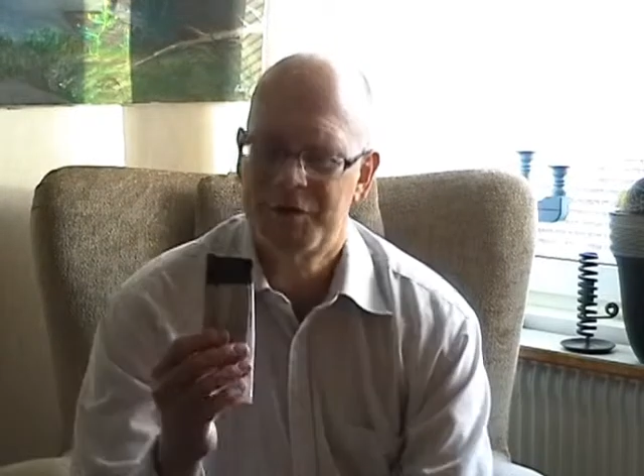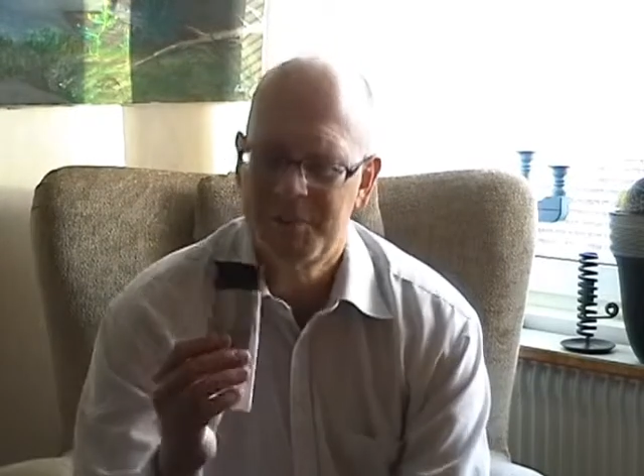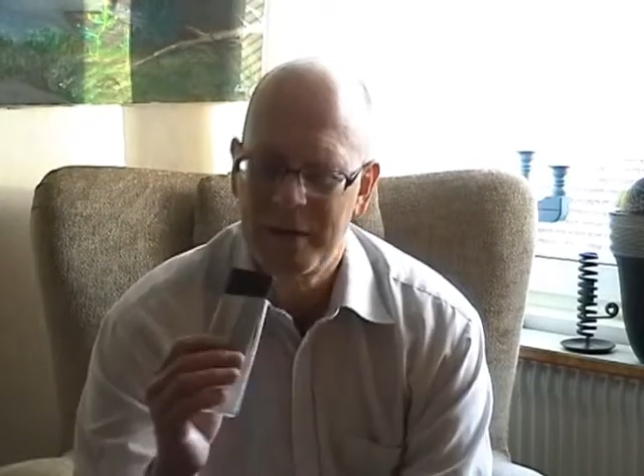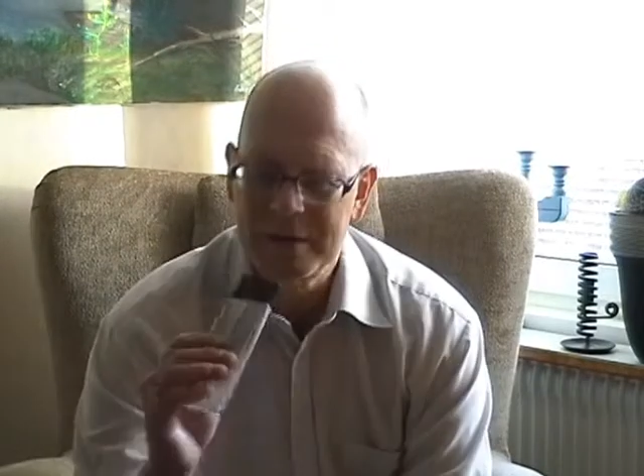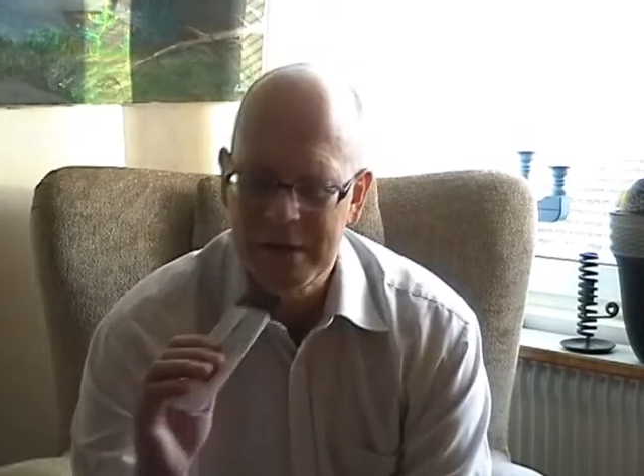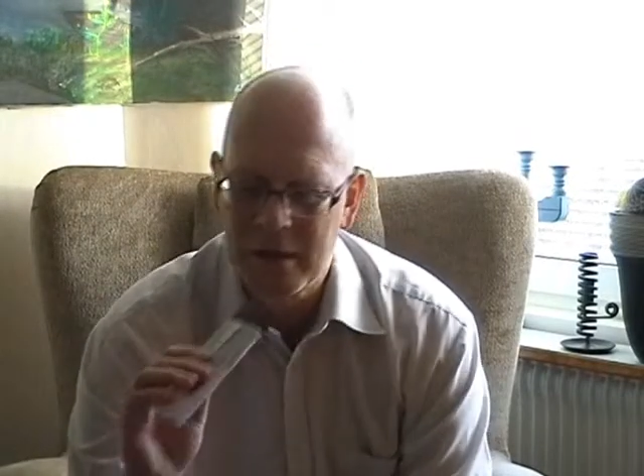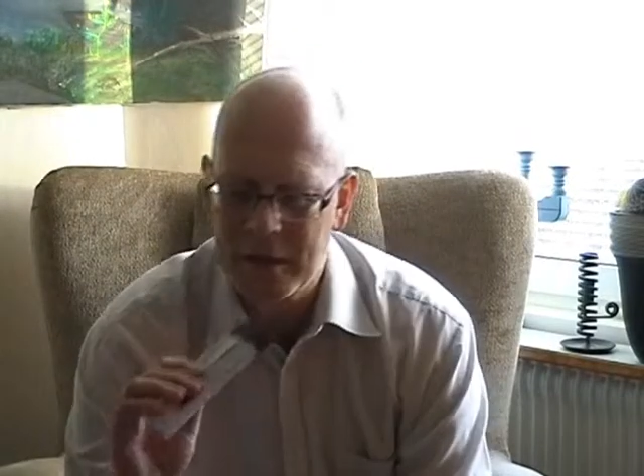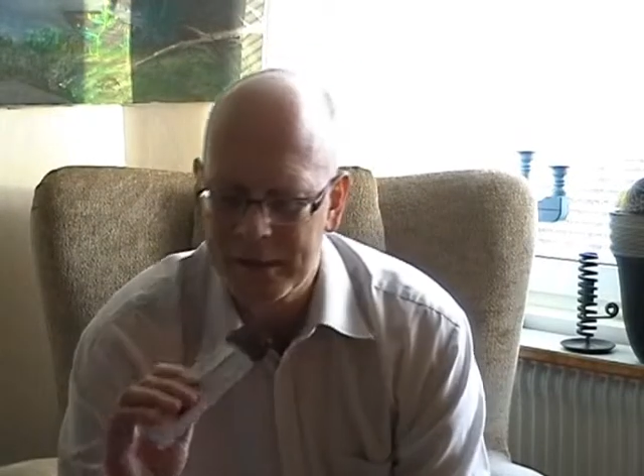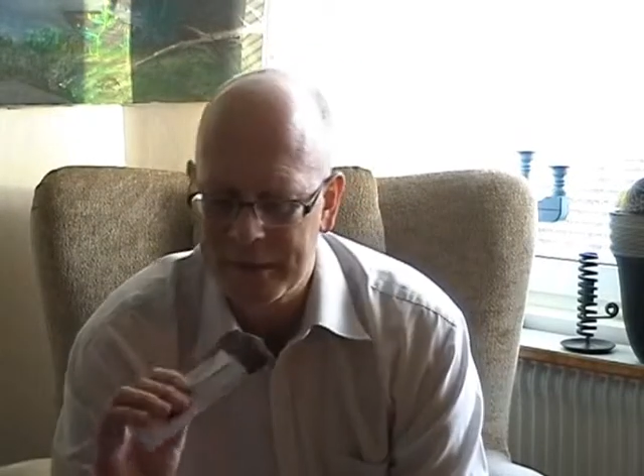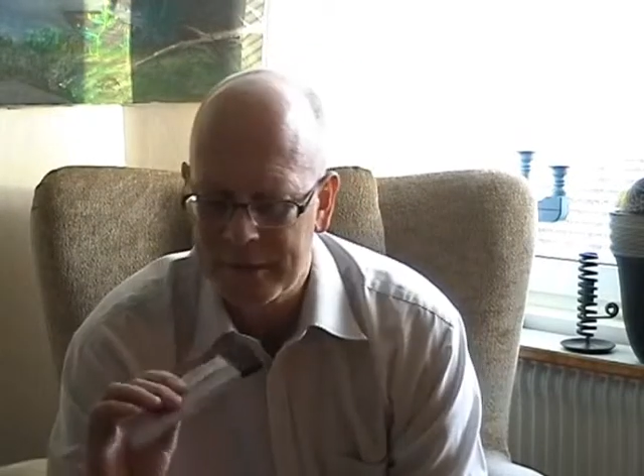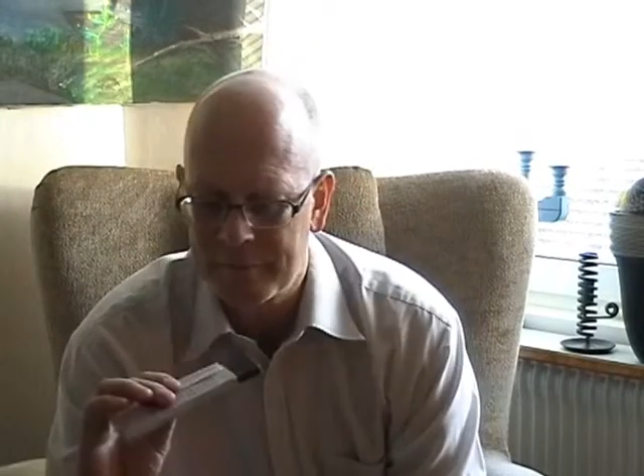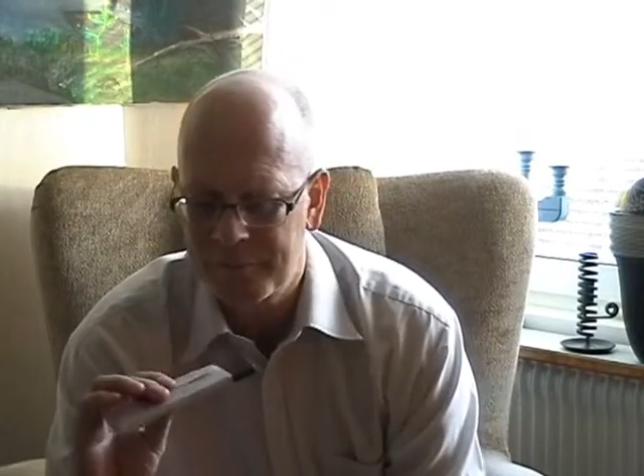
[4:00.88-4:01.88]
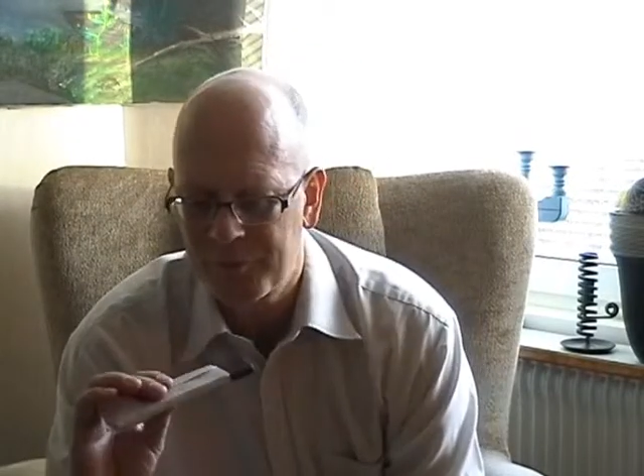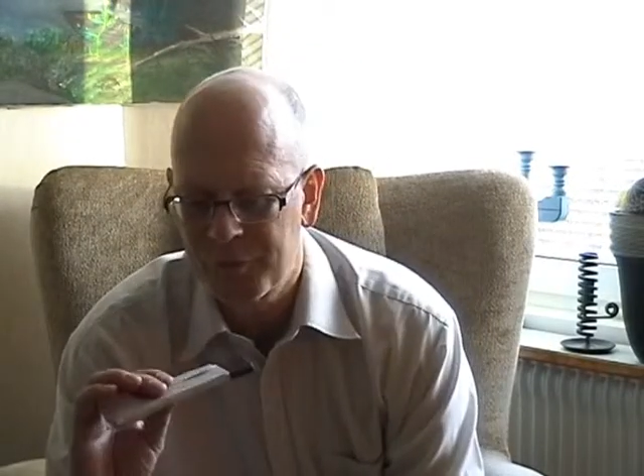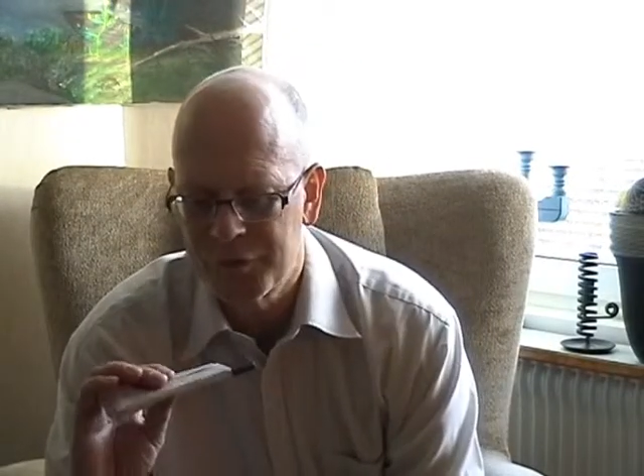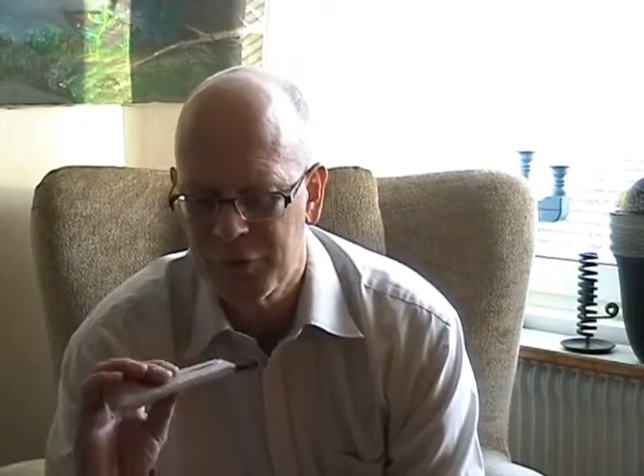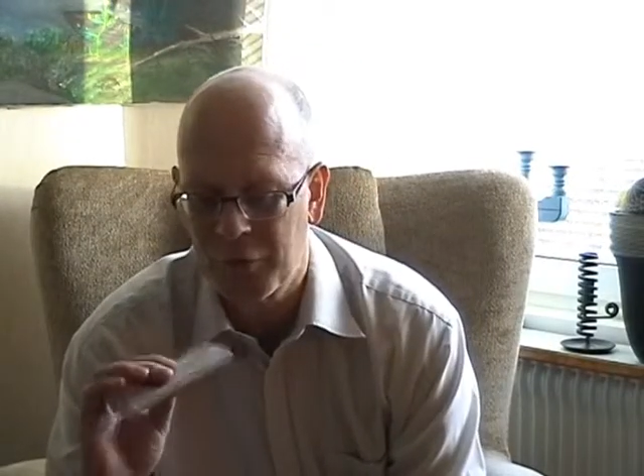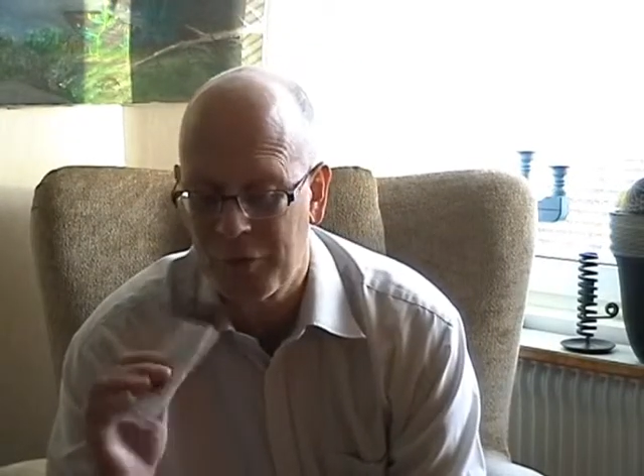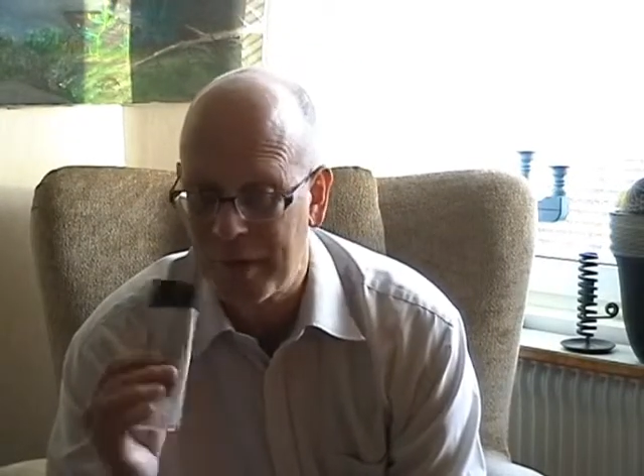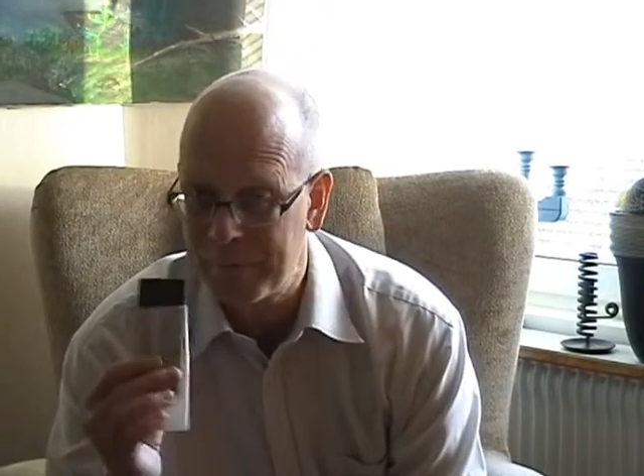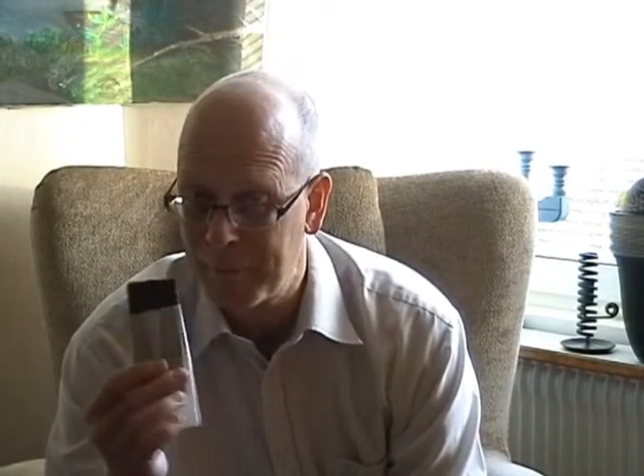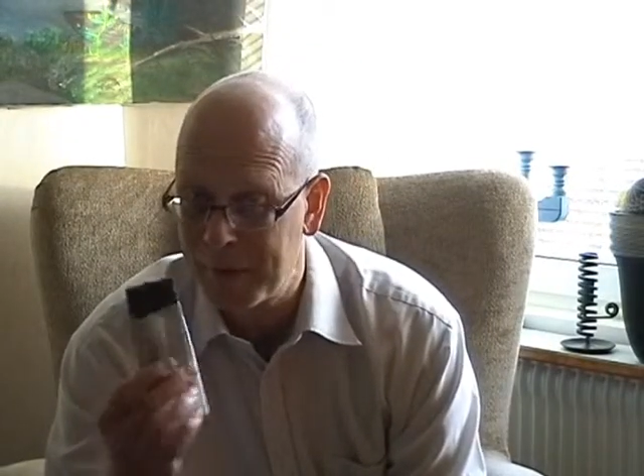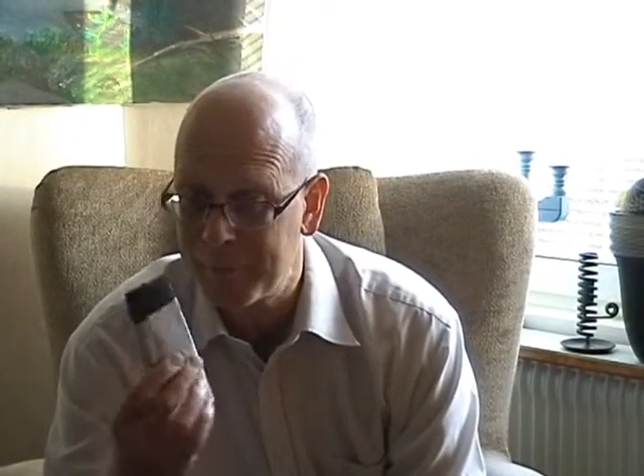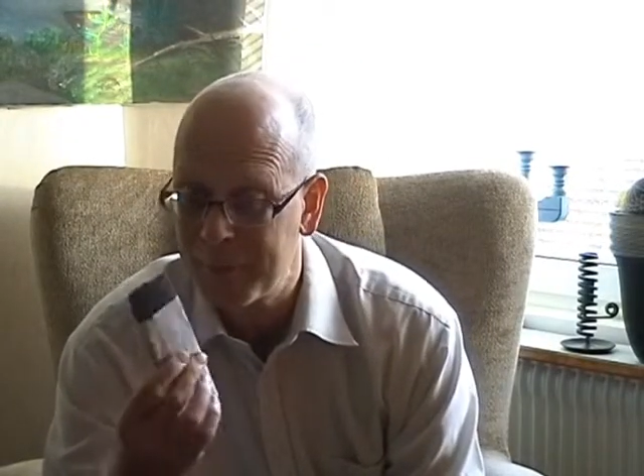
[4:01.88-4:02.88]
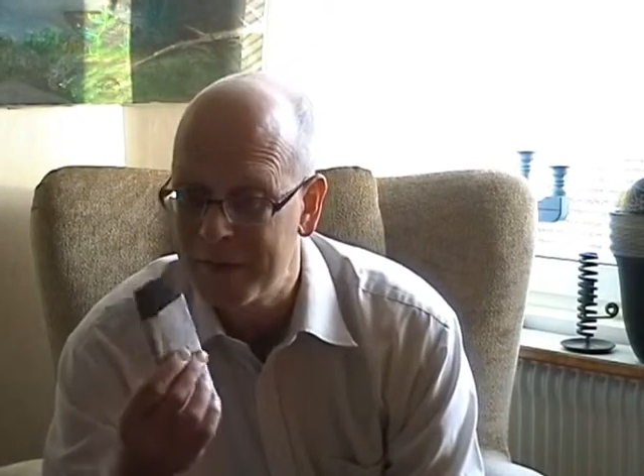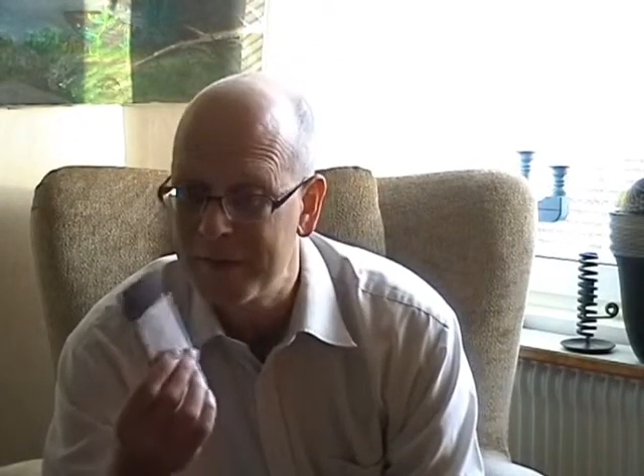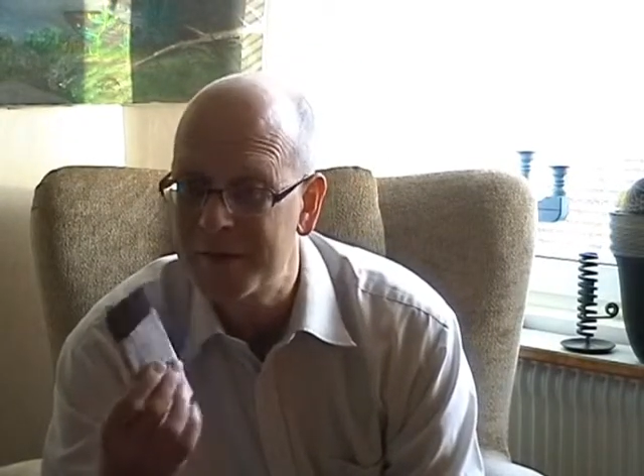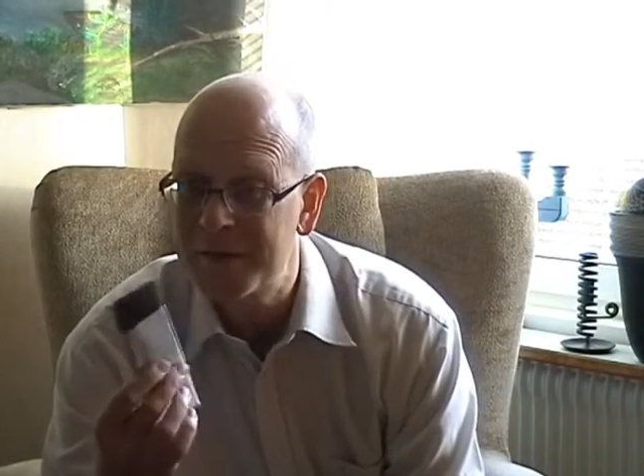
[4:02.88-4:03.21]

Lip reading: smells like. So that might be